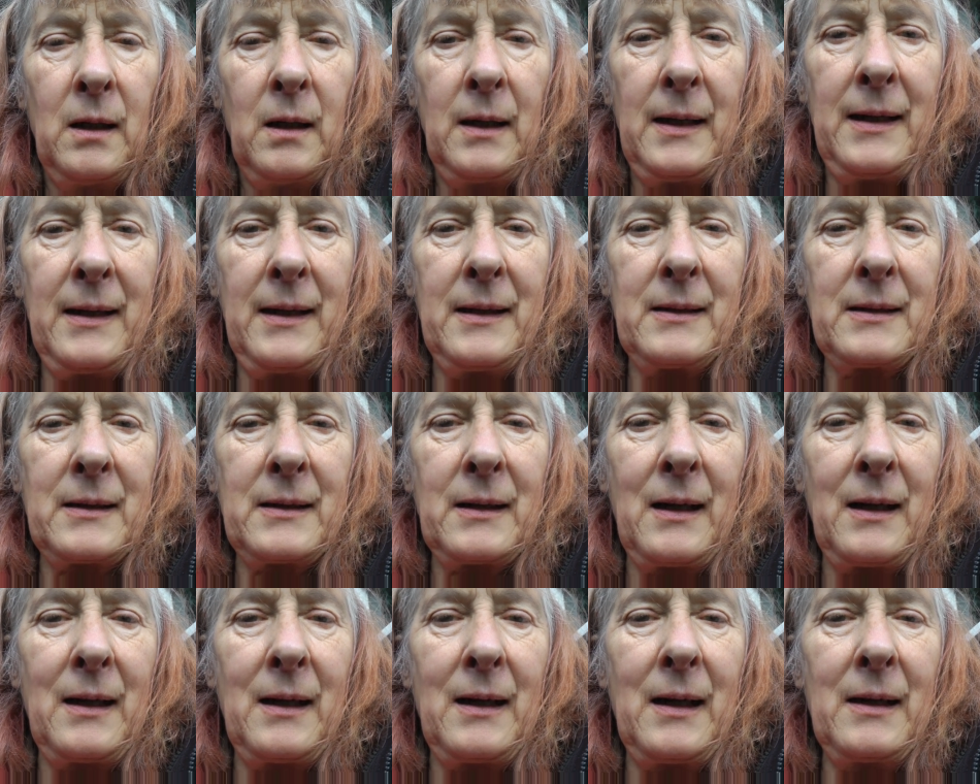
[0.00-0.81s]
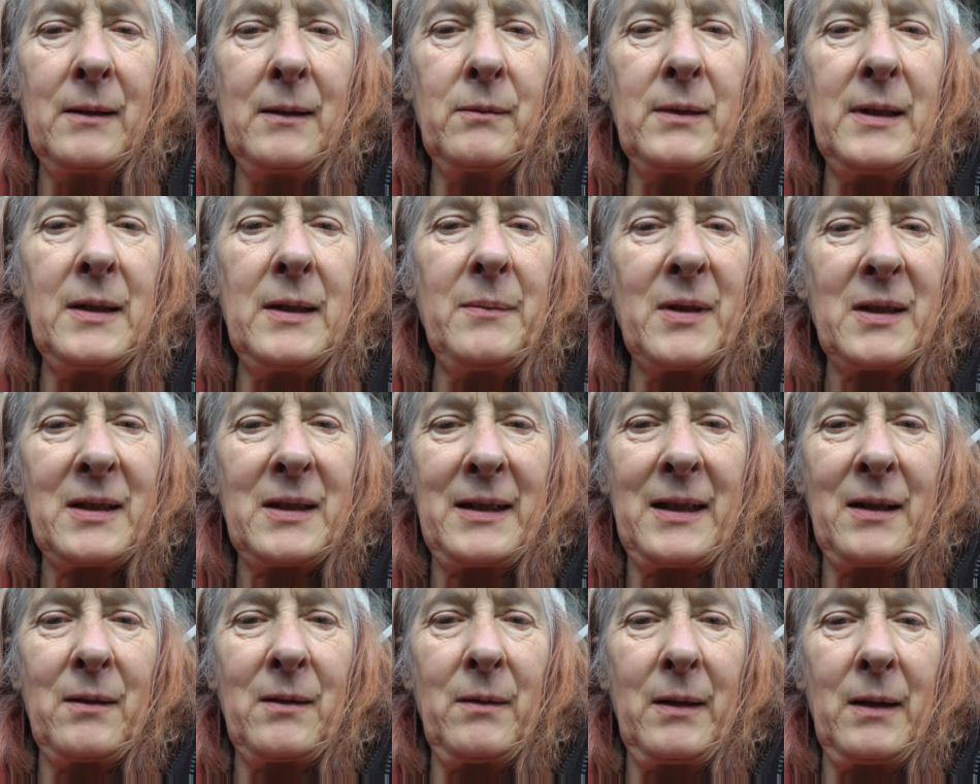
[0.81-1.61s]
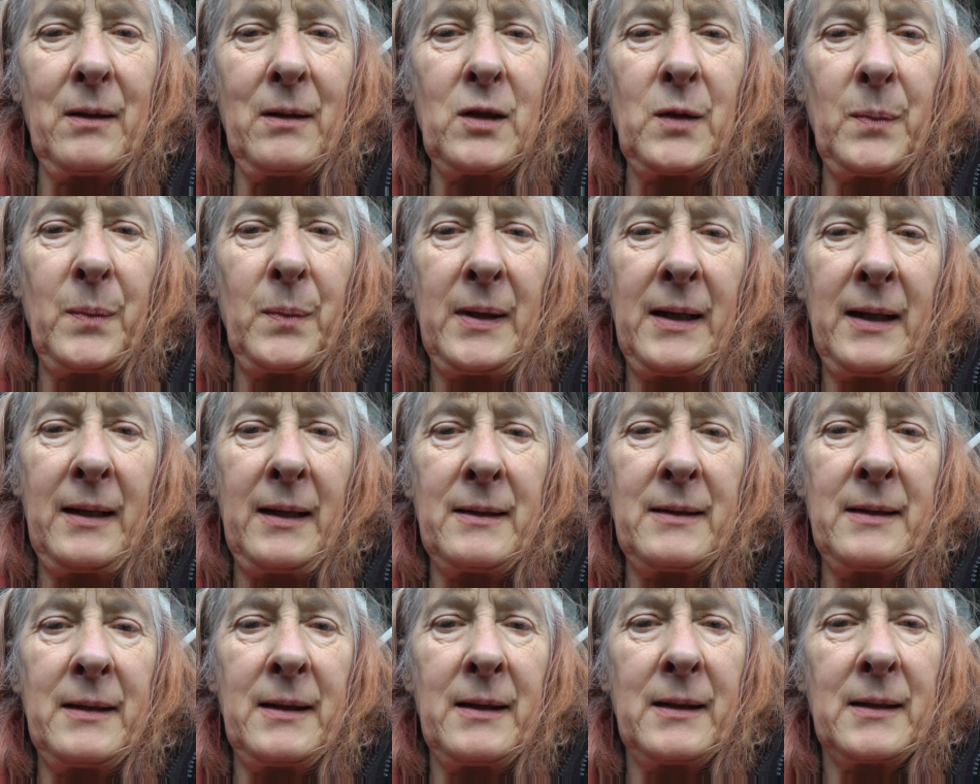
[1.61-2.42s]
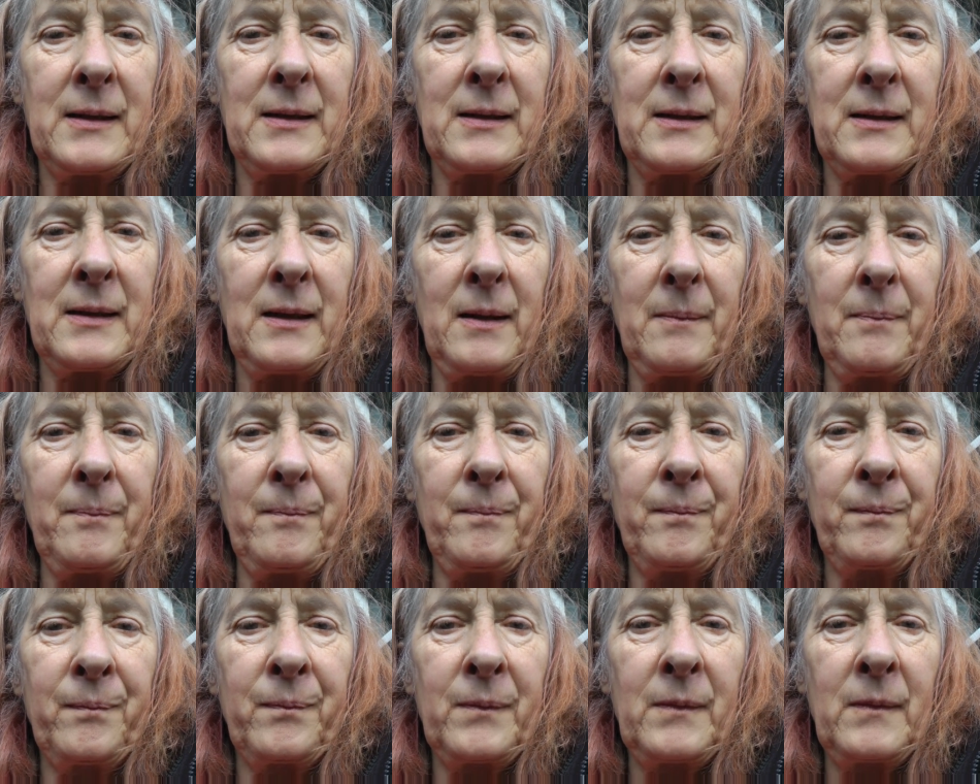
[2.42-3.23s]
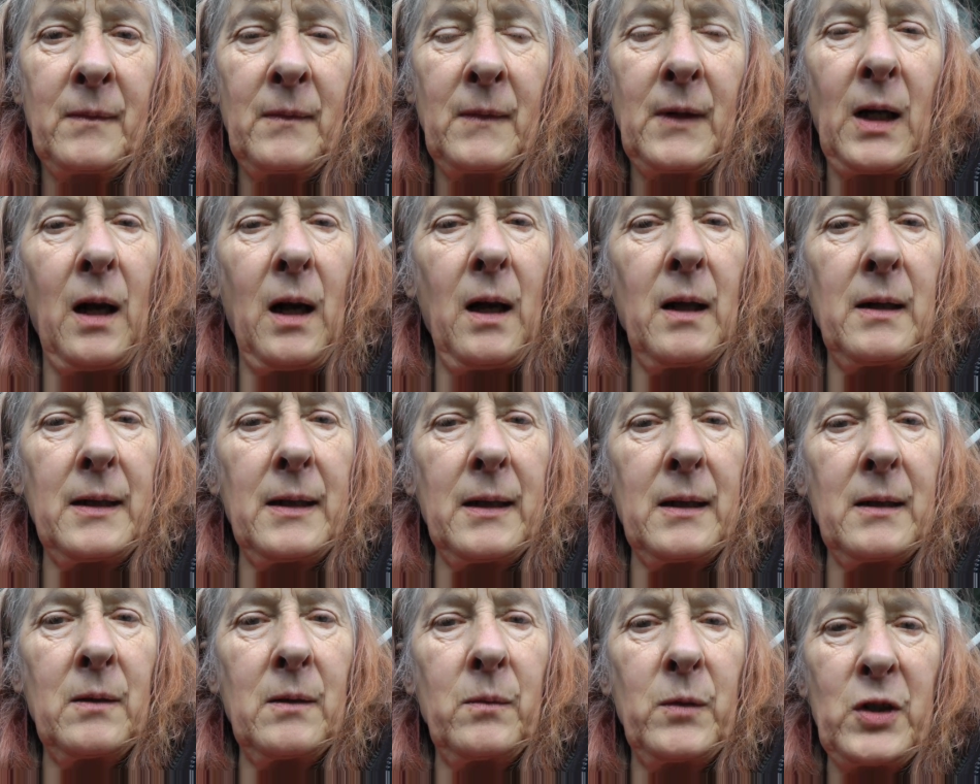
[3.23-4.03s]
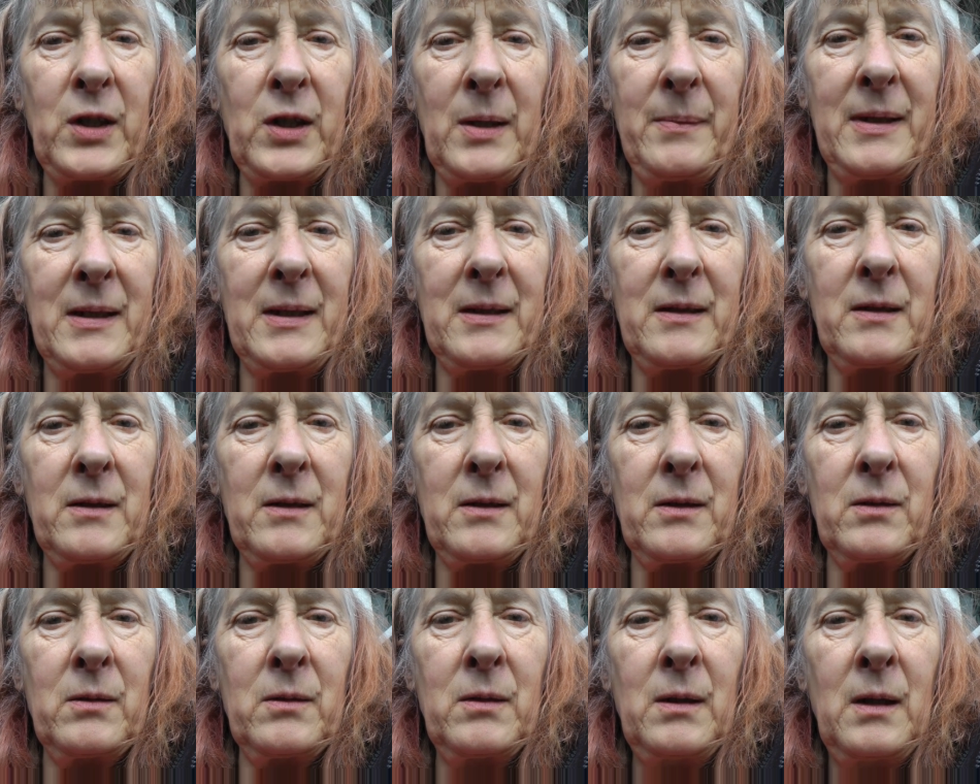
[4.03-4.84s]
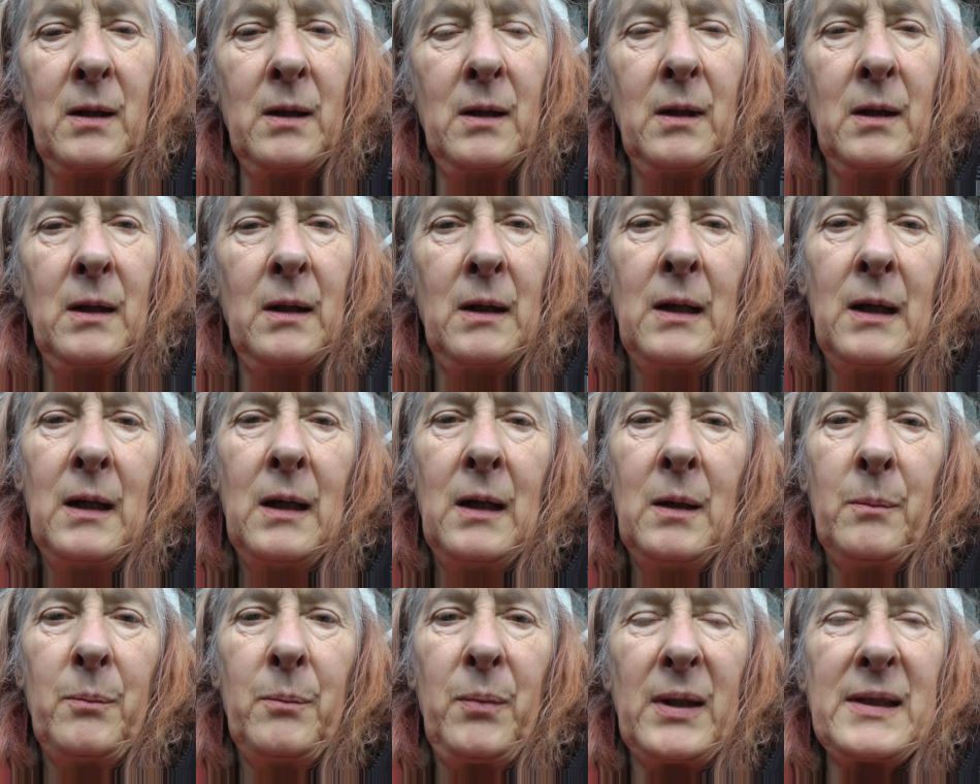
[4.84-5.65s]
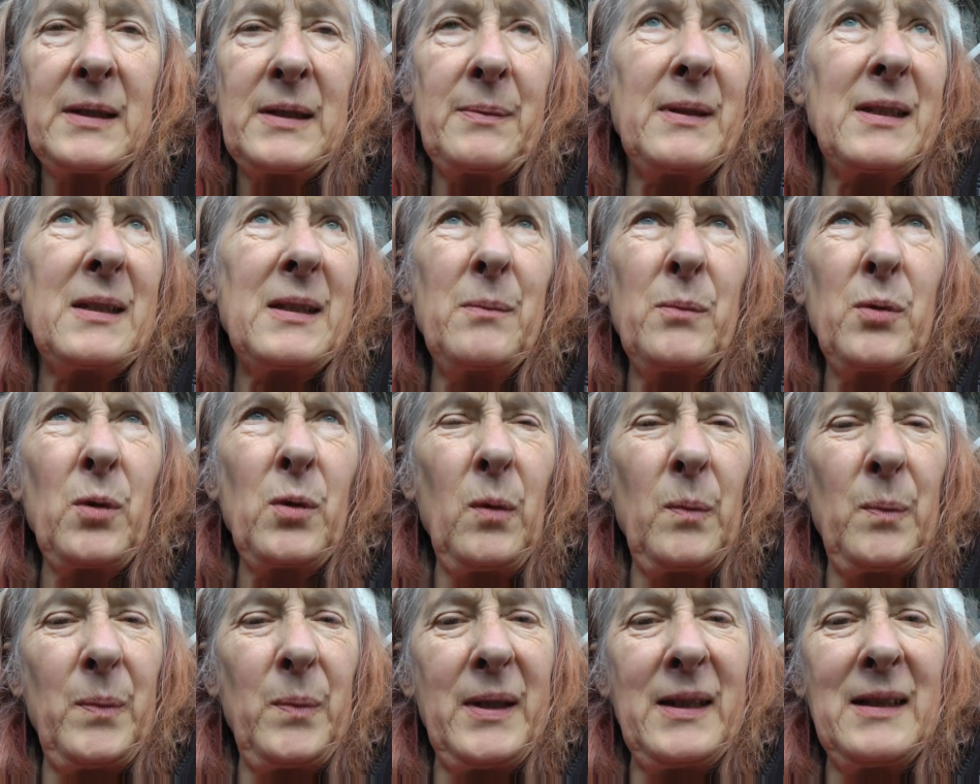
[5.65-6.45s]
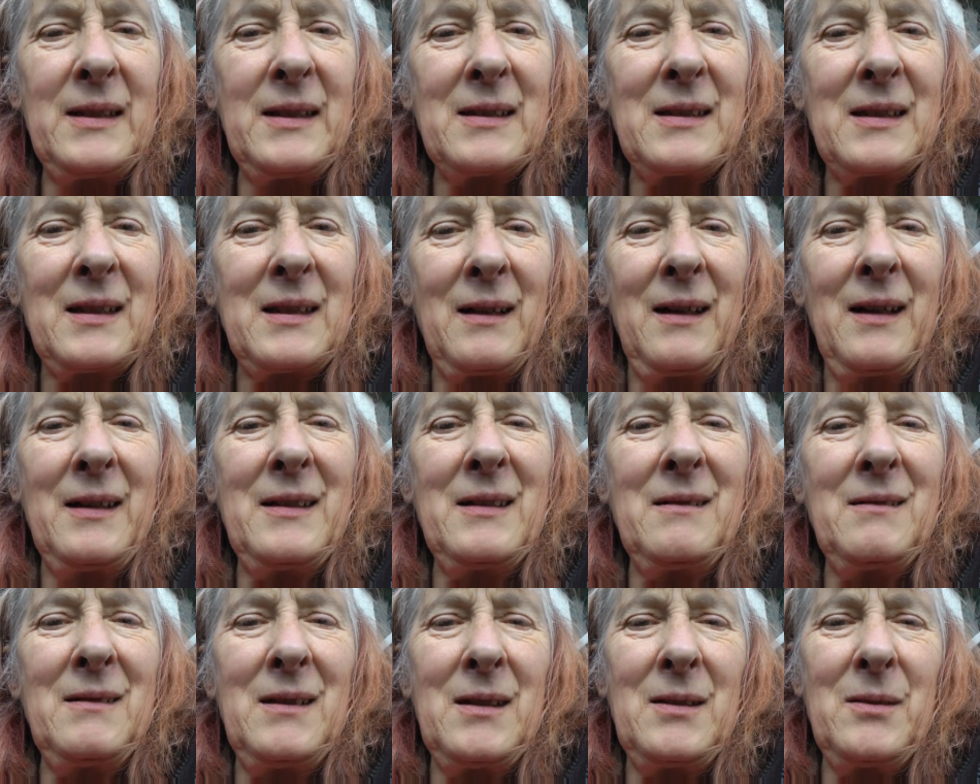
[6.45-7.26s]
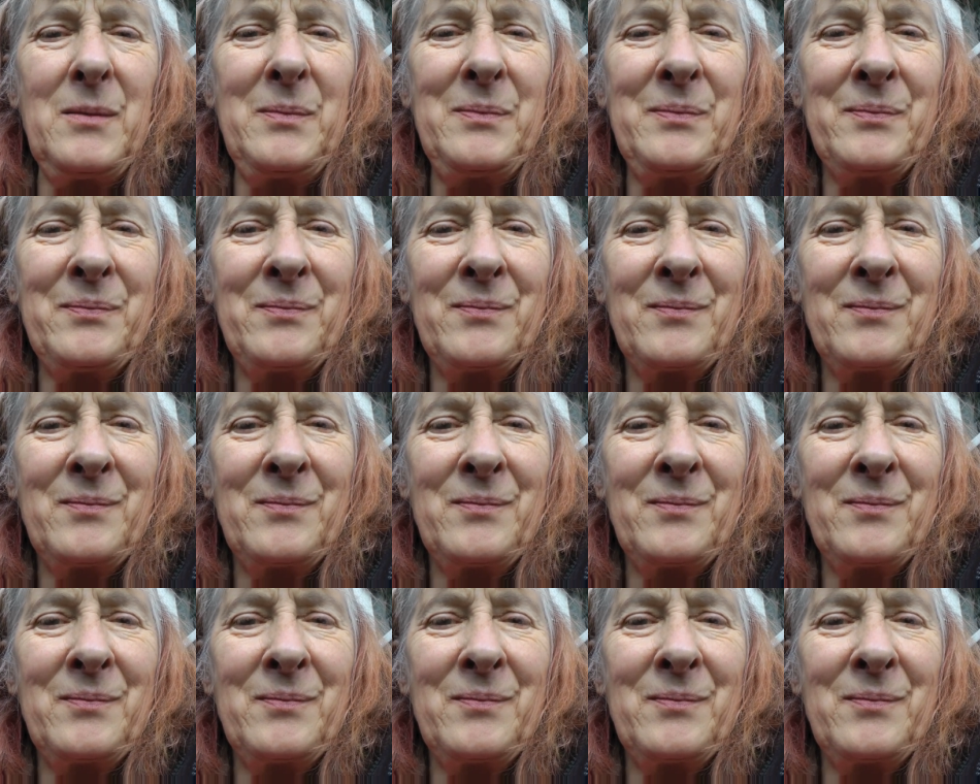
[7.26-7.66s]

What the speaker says: And I really must get round to planting some garlic, which I meant to do. Possibly some broad beans, I don't know.